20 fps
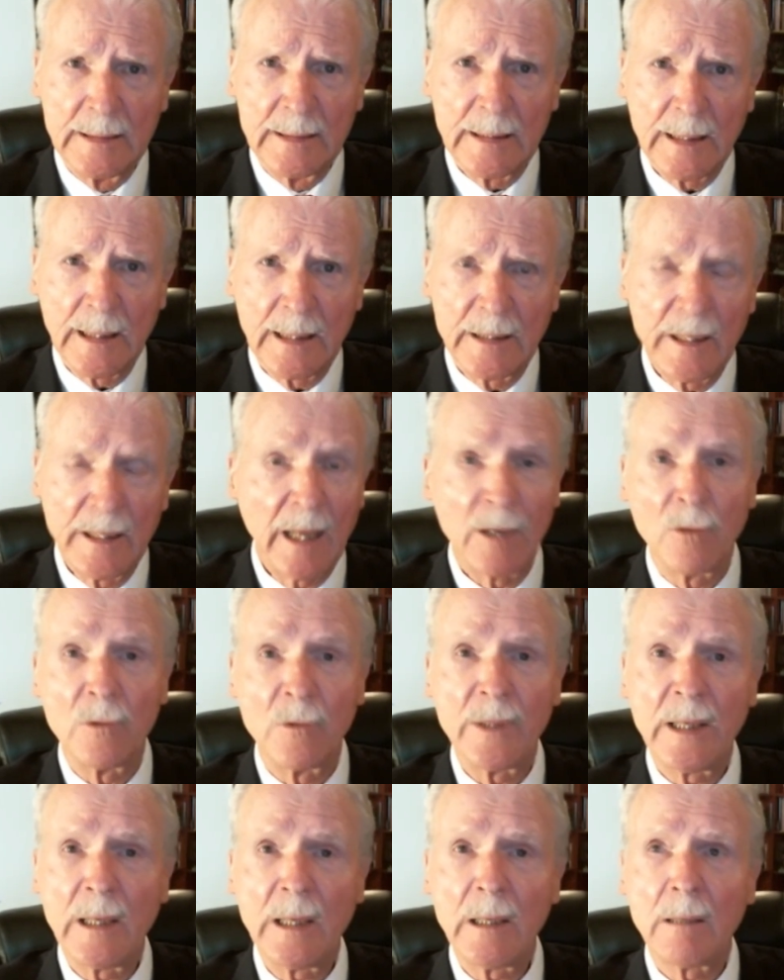Not
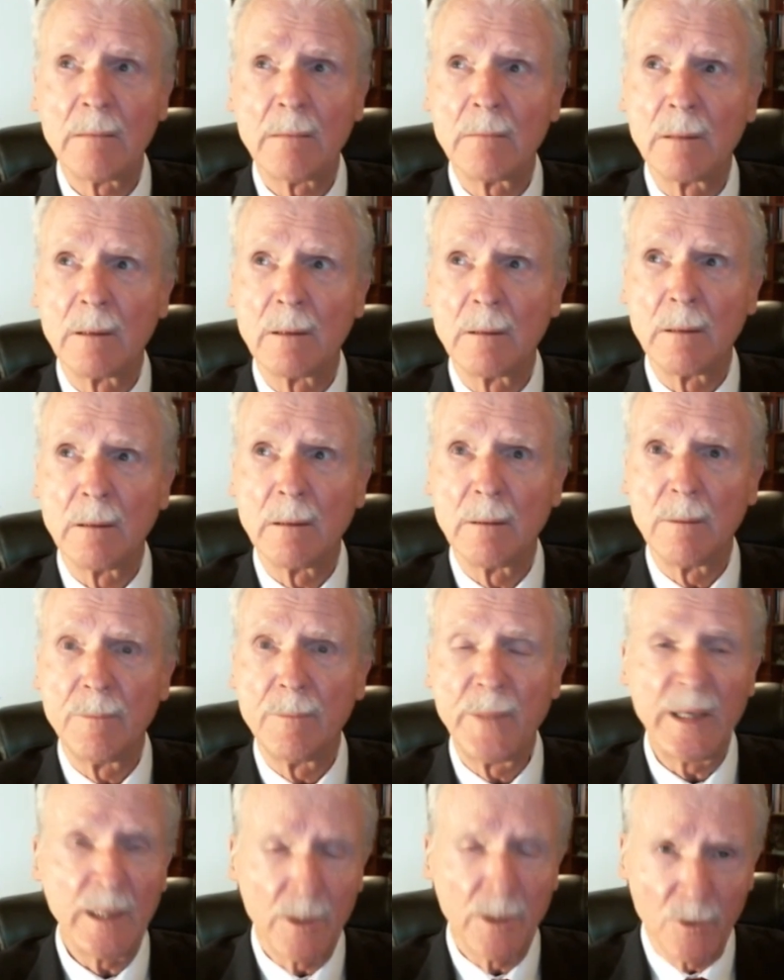only
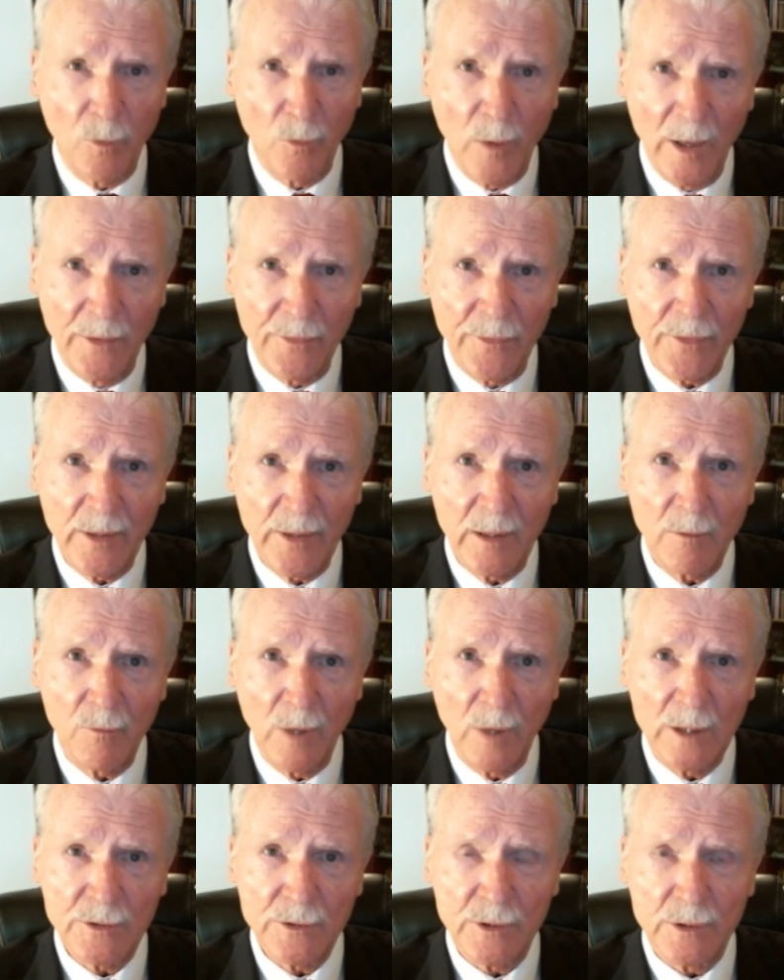many of the wealthy
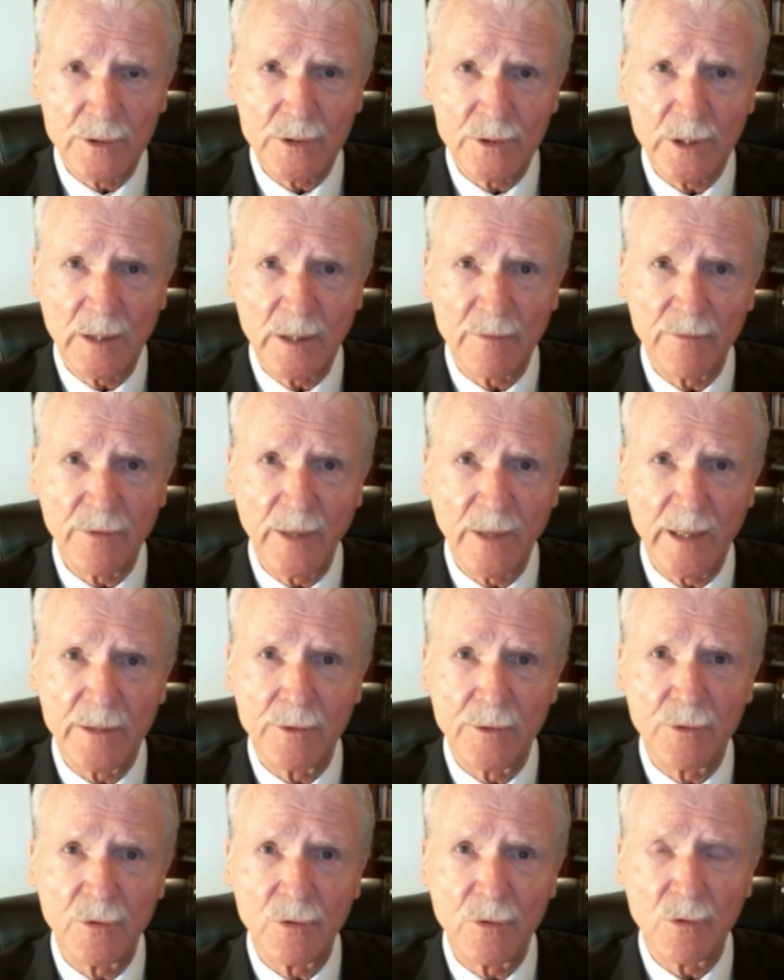Russians have
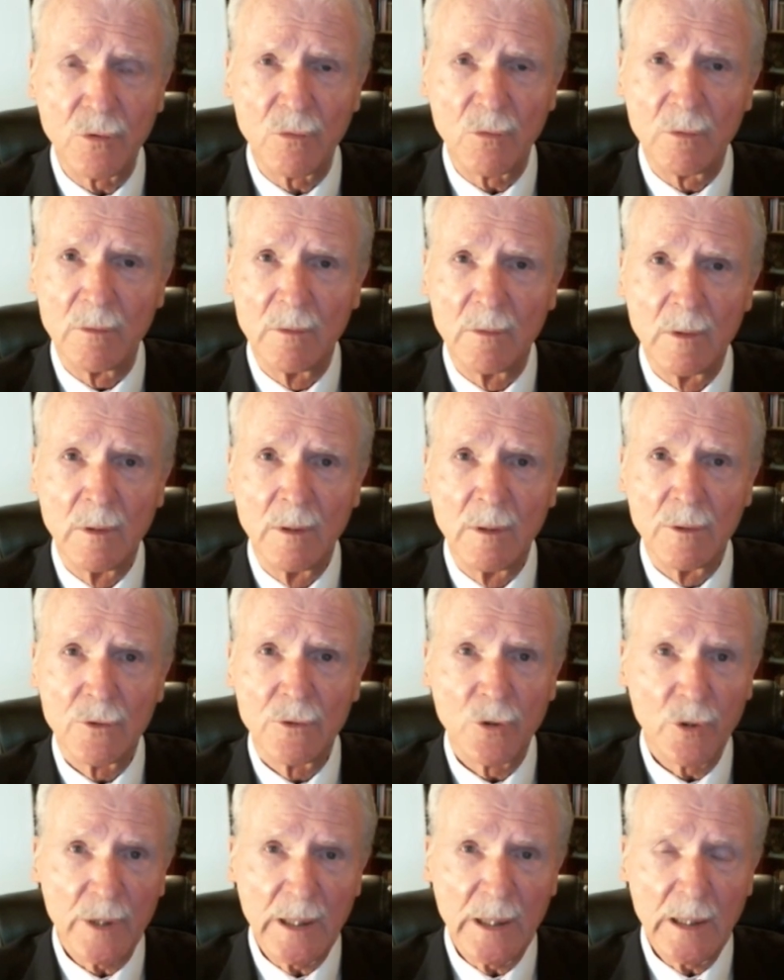fled to
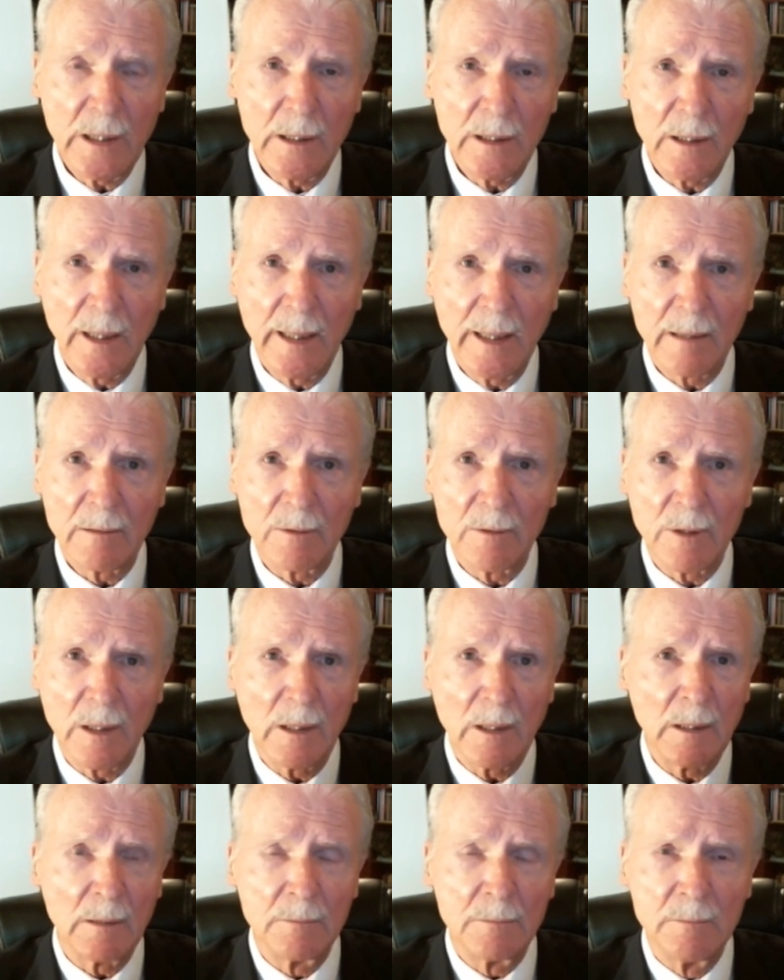Turkey and
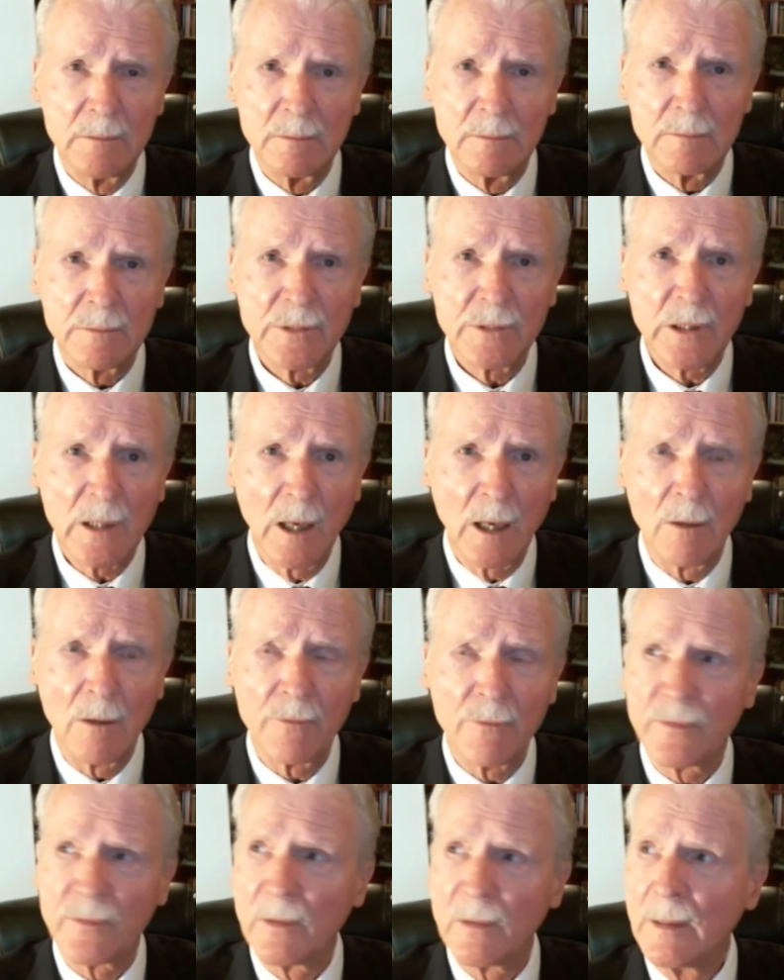the
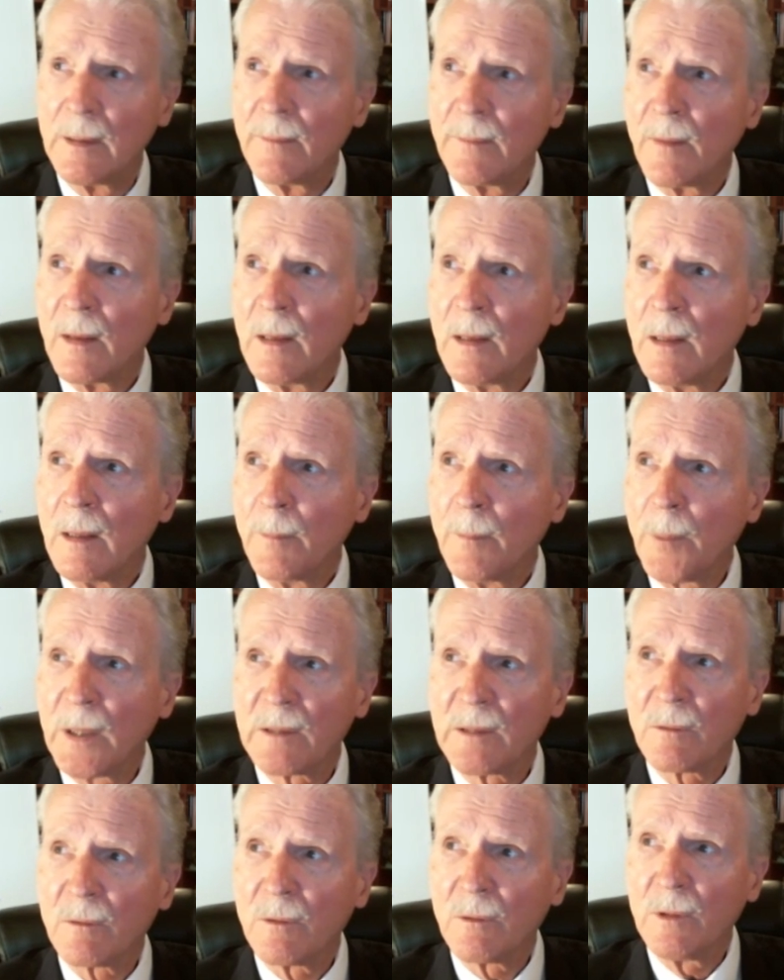Gulf,
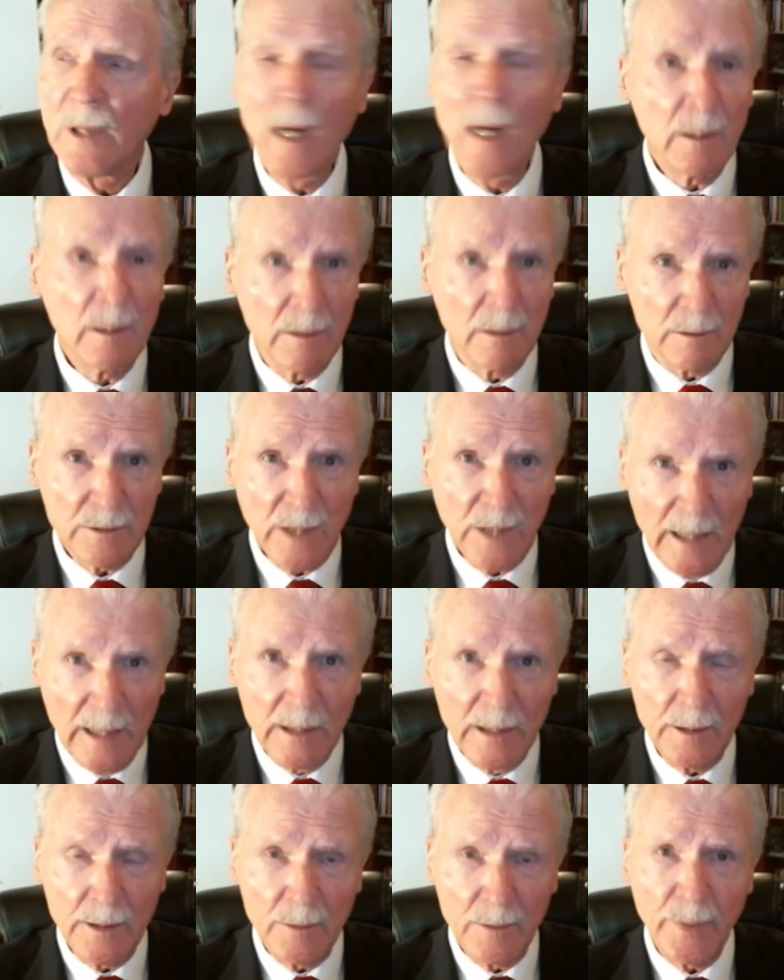but young,
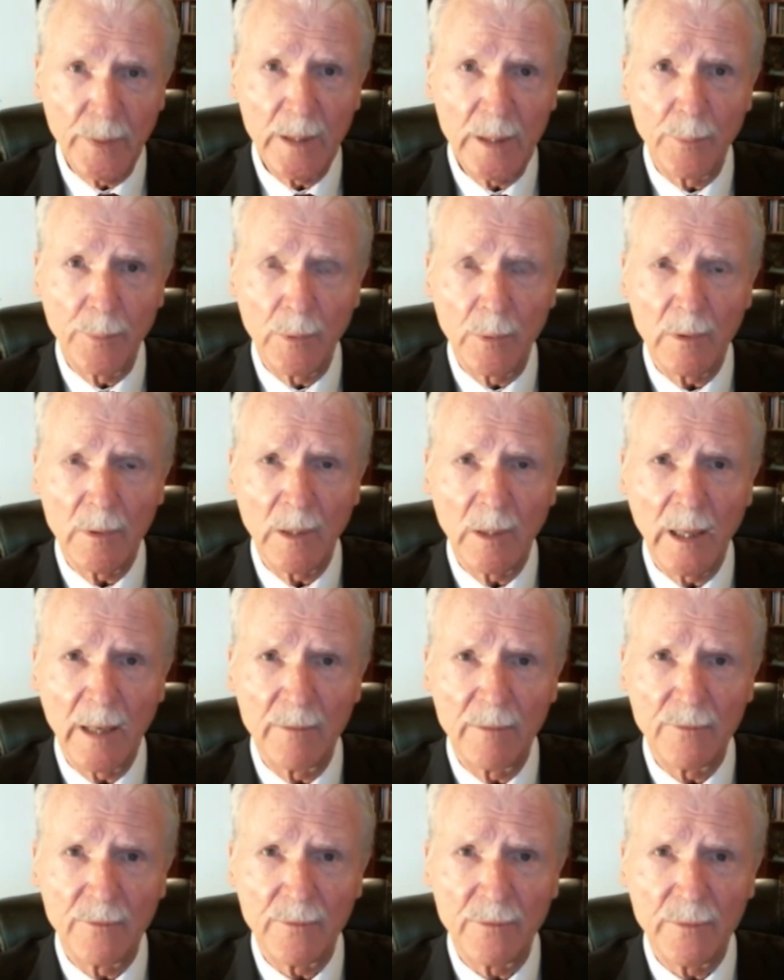talented people
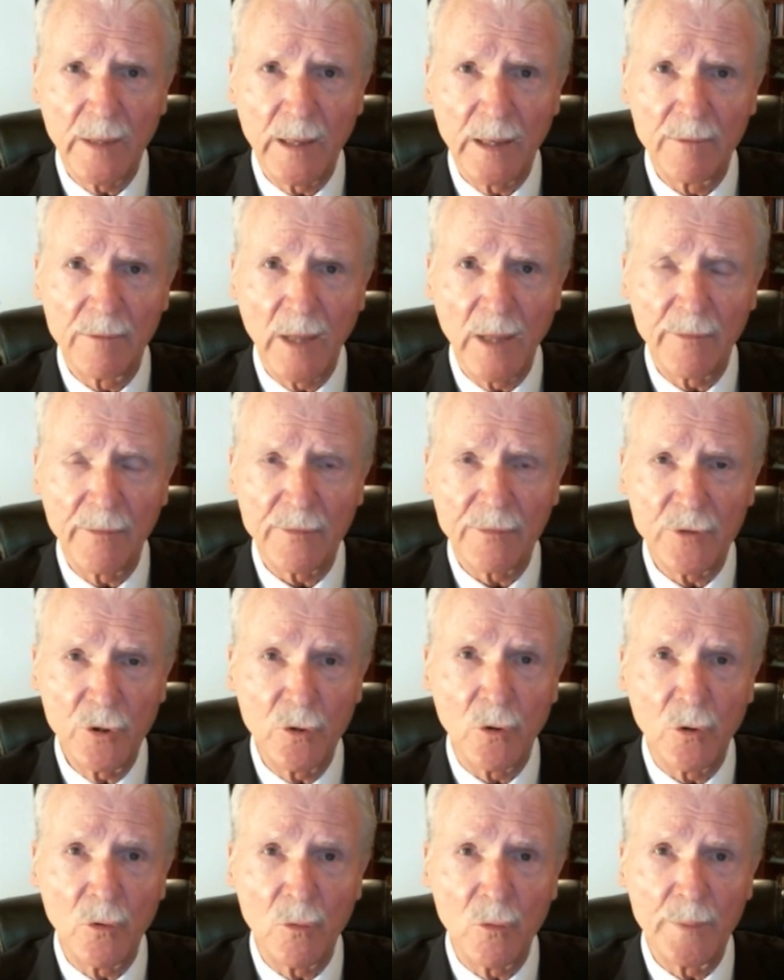have left
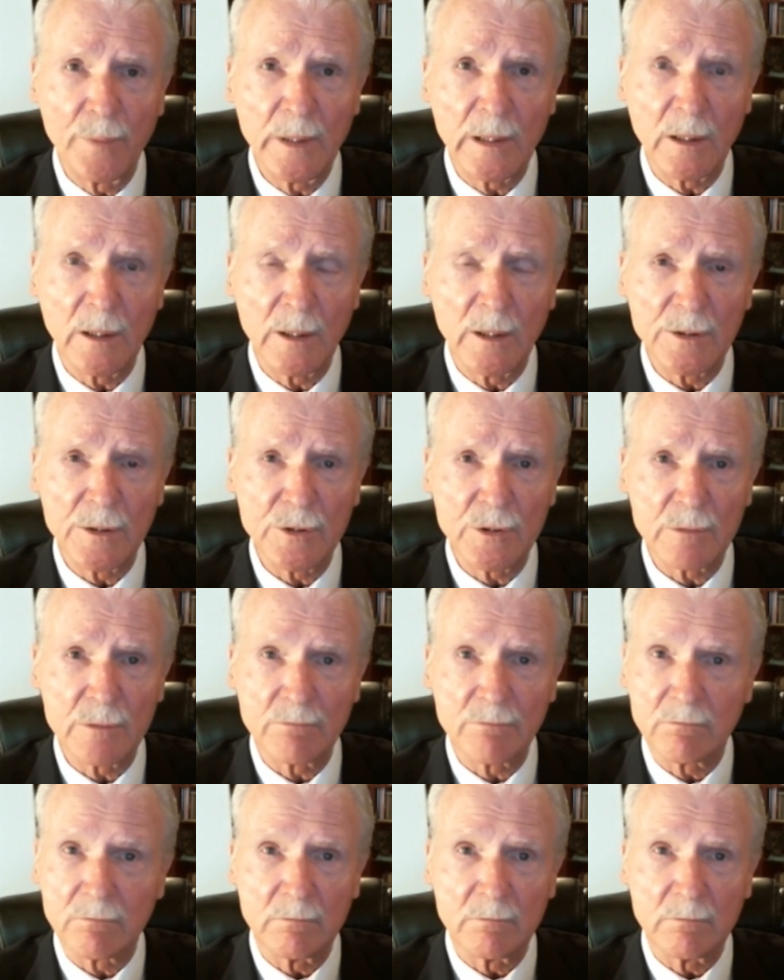too because